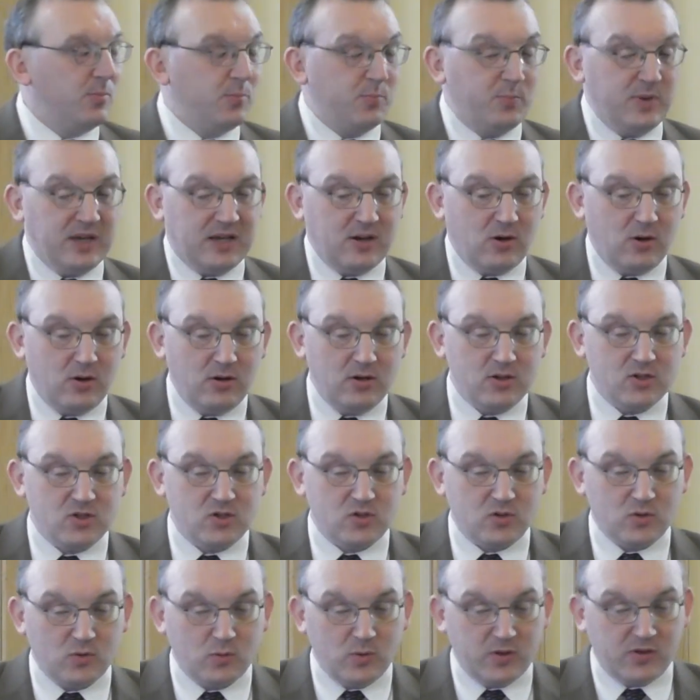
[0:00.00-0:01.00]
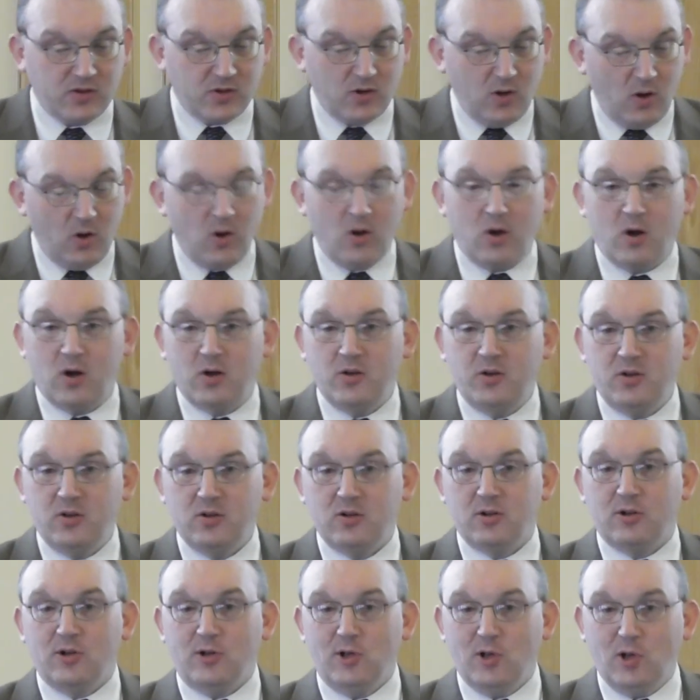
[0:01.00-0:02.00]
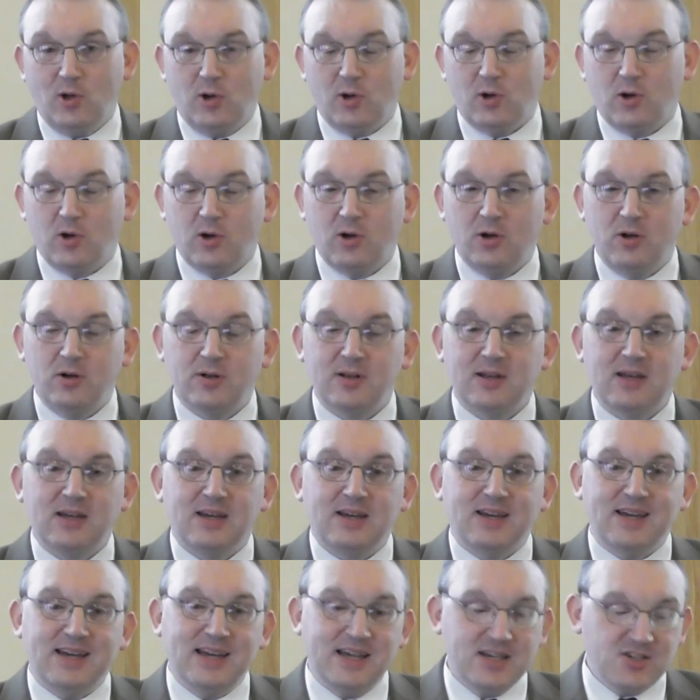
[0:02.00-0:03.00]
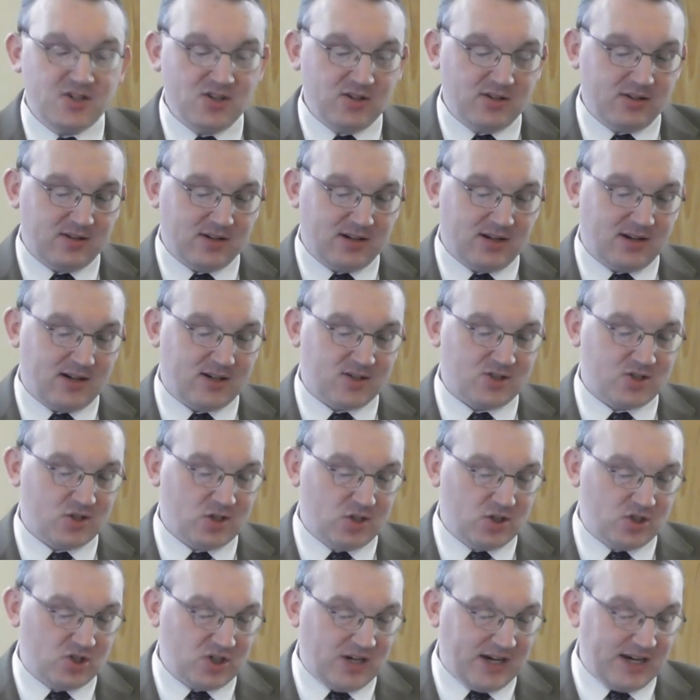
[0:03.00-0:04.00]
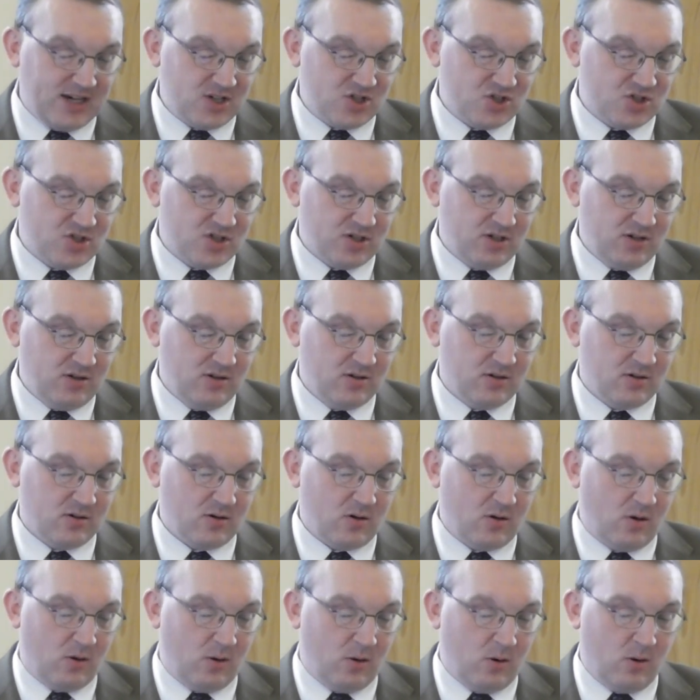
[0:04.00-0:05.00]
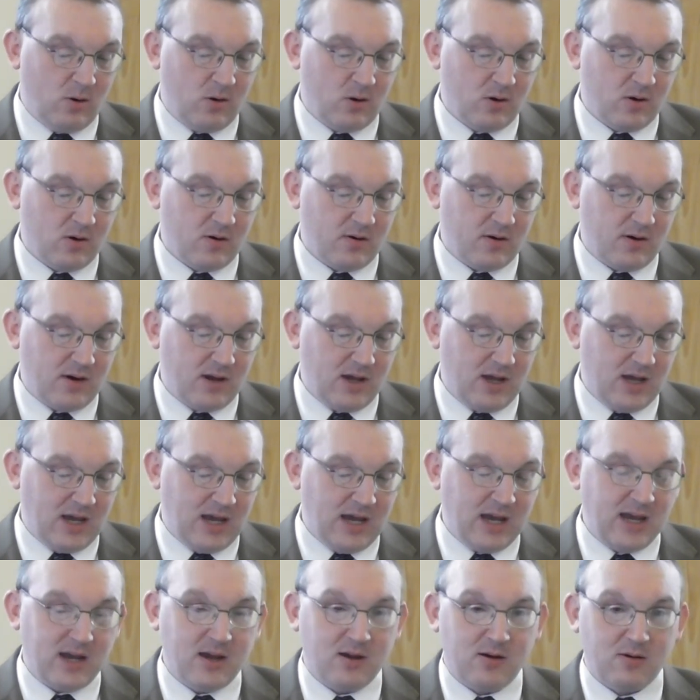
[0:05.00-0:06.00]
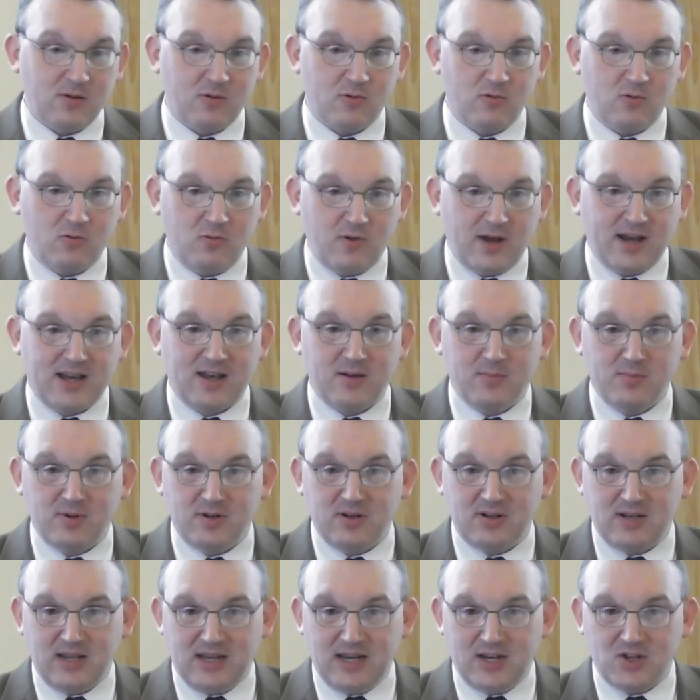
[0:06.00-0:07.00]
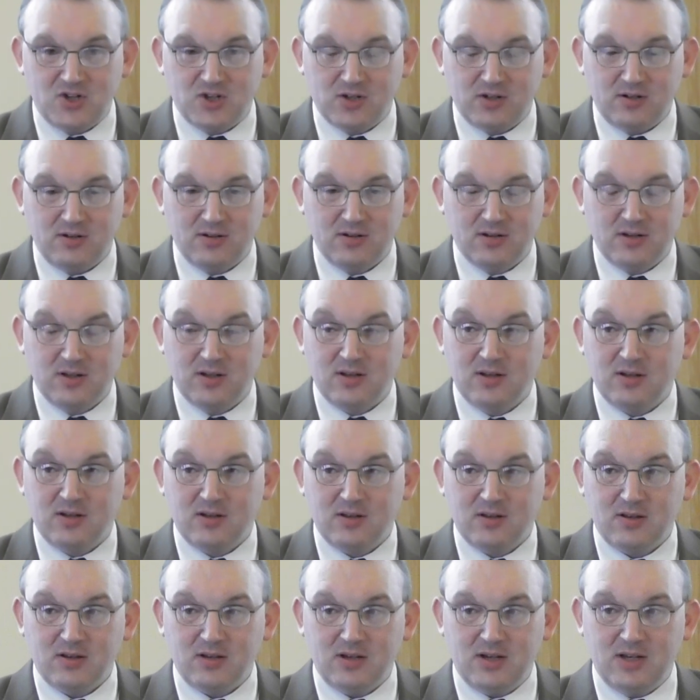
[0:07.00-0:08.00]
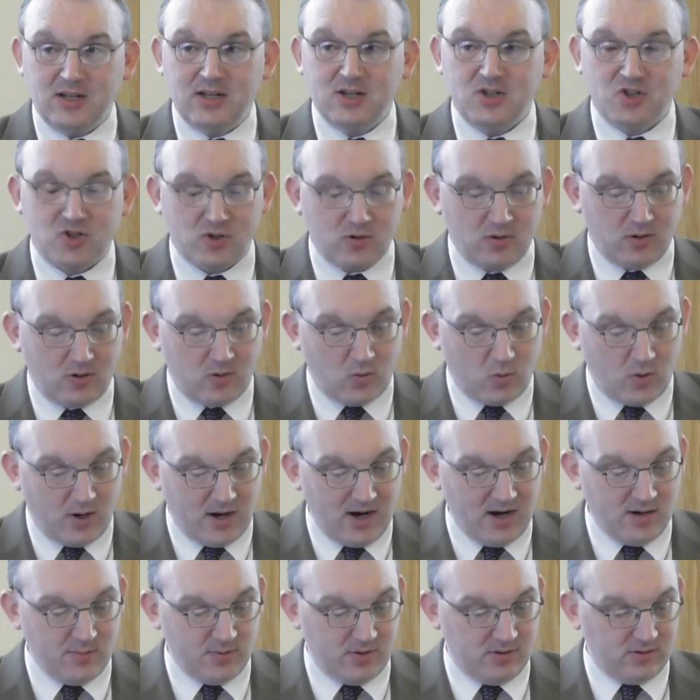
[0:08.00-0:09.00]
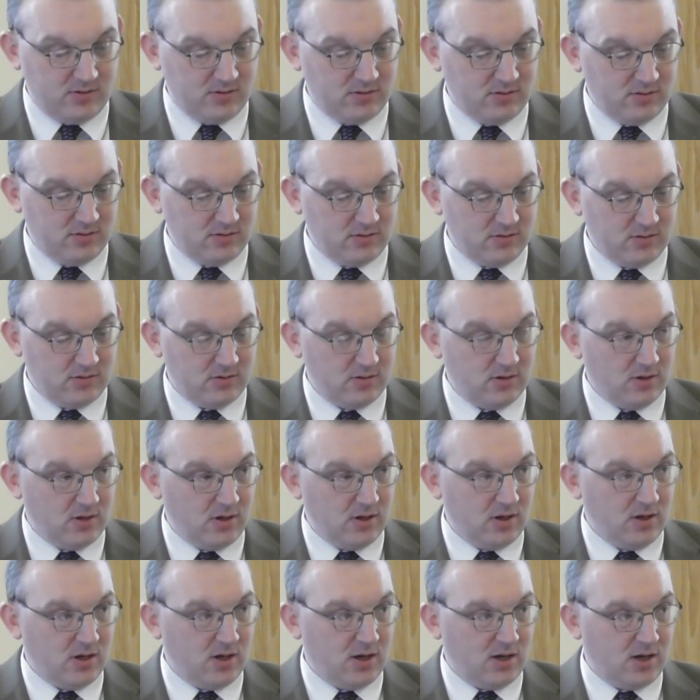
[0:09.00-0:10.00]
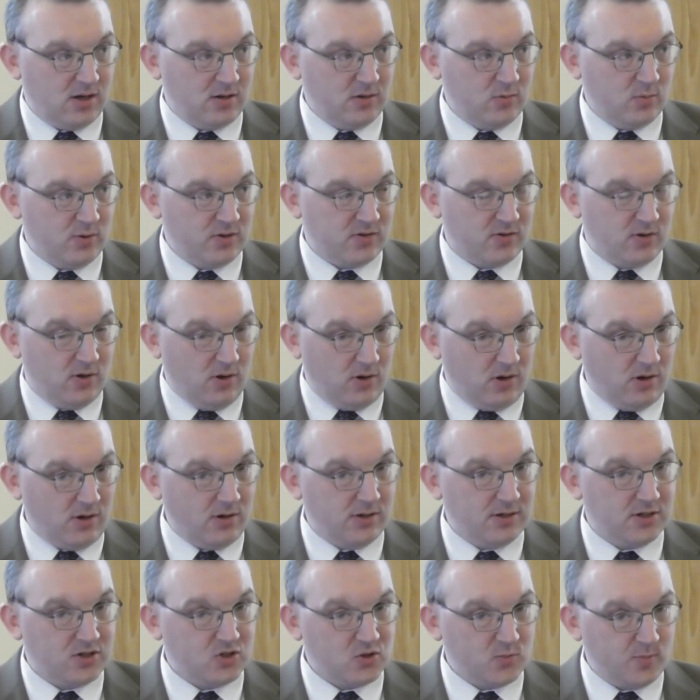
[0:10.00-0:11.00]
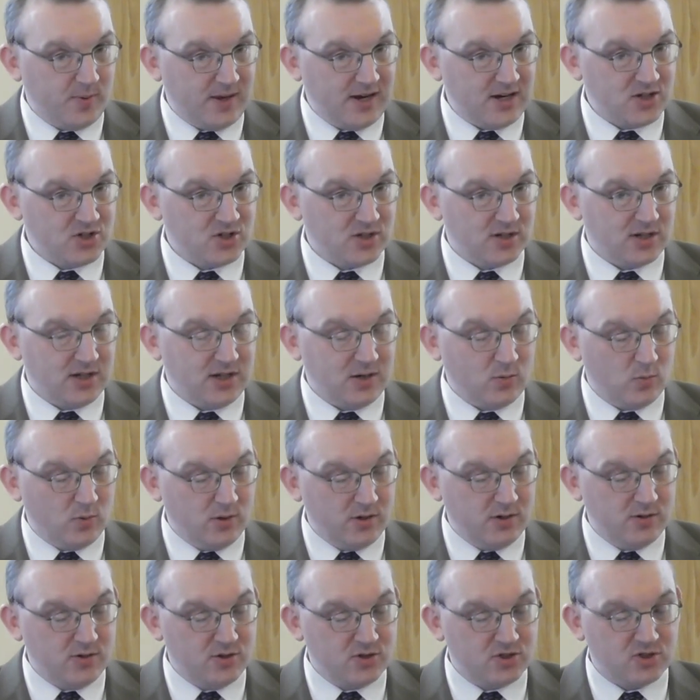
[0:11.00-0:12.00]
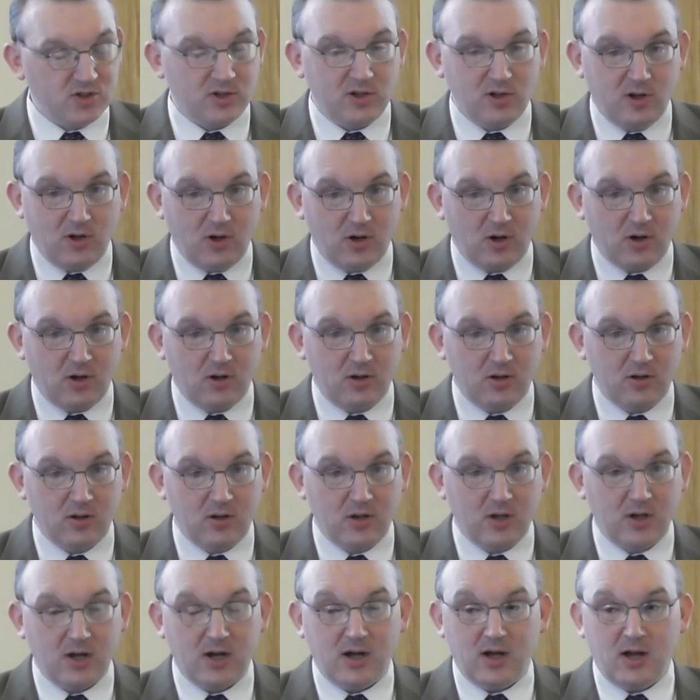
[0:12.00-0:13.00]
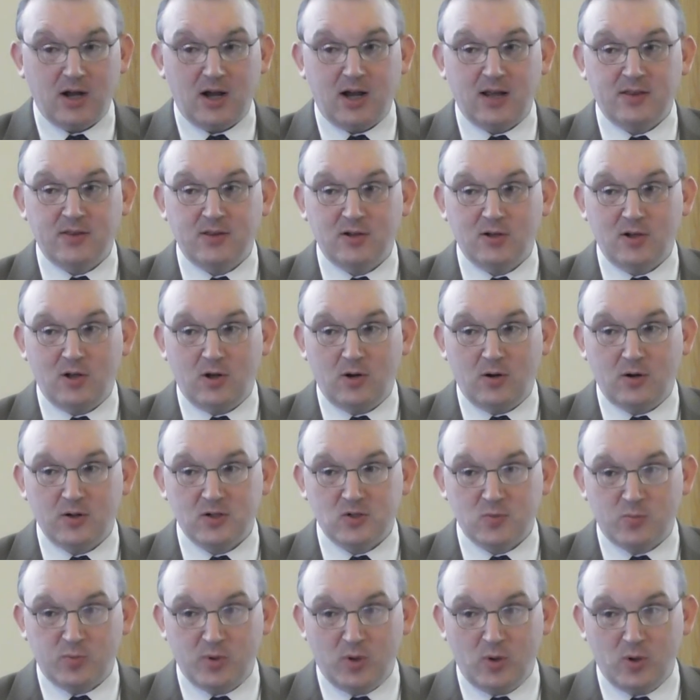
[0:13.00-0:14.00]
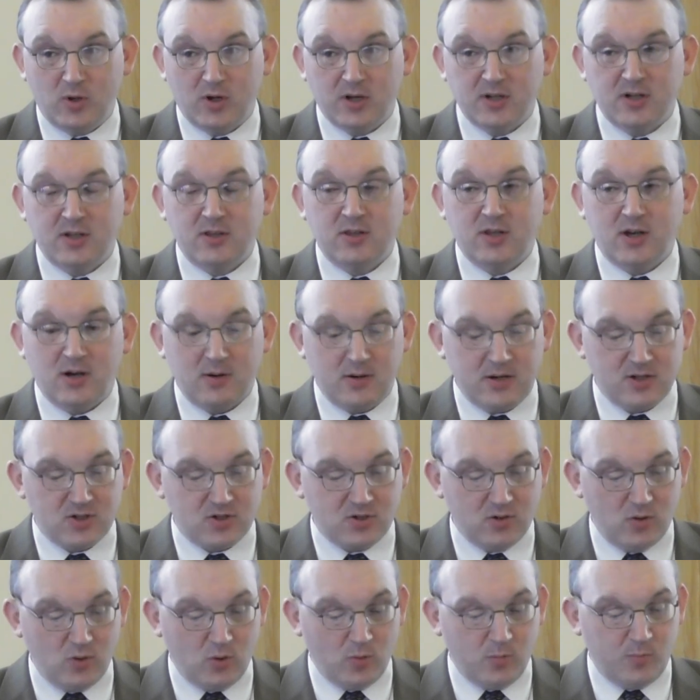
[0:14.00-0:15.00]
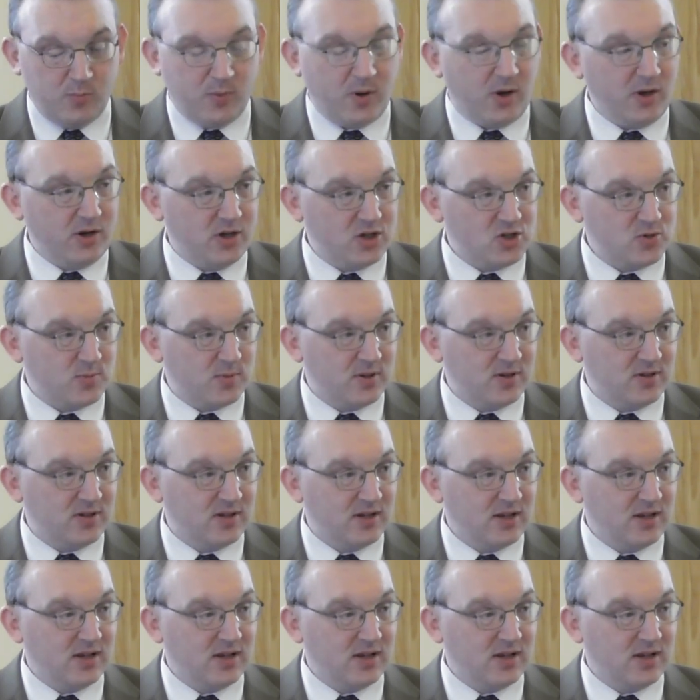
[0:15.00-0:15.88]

because with God, law isn't a suggestion or a recommendation, it is a requirement. And with God, especially, where there's a law, and the law is broken and there is no punishment,